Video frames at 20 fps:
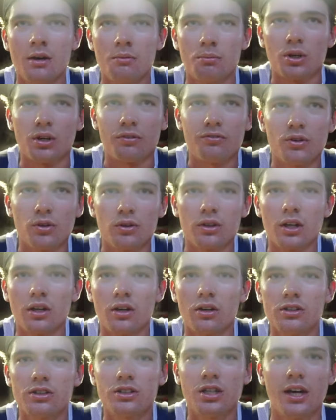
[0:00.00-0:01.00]
But I fueled a
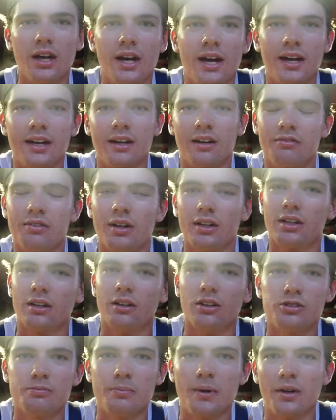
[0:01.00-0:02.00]
lot and I felt a
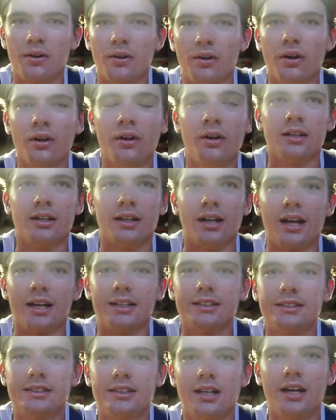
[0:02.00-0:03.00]
lot better the
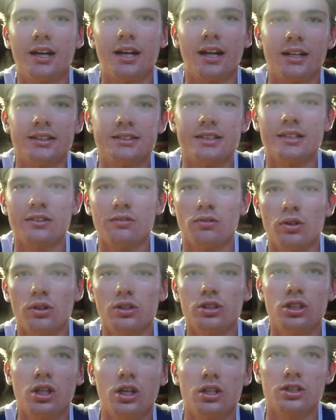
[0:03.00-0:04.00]
last
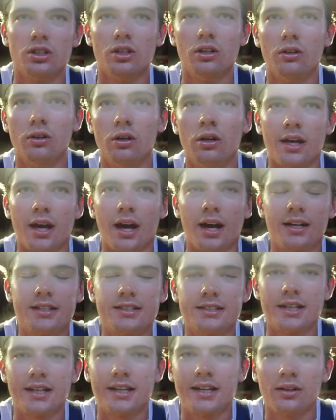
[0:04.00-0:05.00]
intervals, so
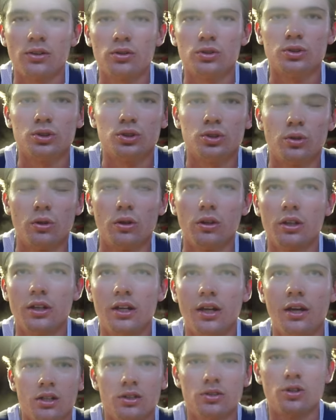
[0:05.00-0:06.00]
steady and
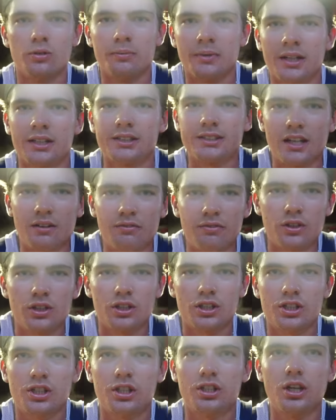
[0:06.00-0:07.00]
controlled 2 minute
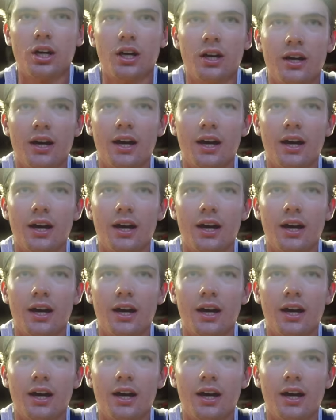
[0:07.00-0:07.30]
efforts,